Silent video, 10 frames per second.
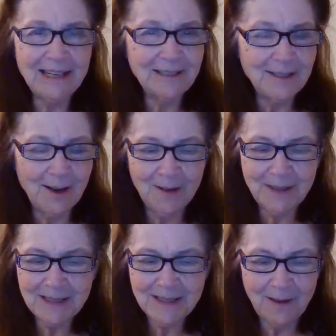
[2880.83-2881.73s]
and
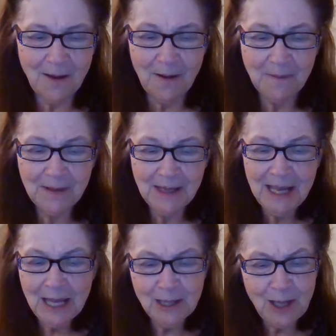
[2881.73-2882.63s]
God is love.
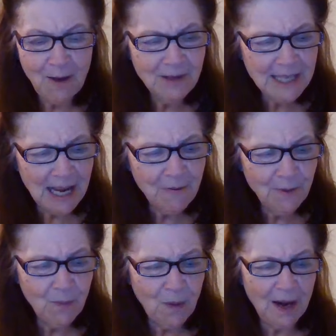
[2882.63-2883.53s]
Love is
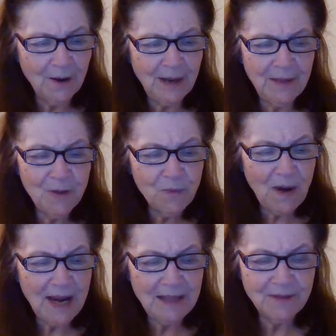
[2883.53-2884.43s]
everywhere in the
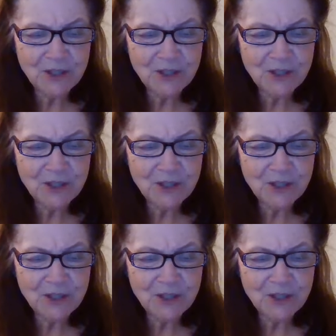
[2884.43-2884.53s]
rain,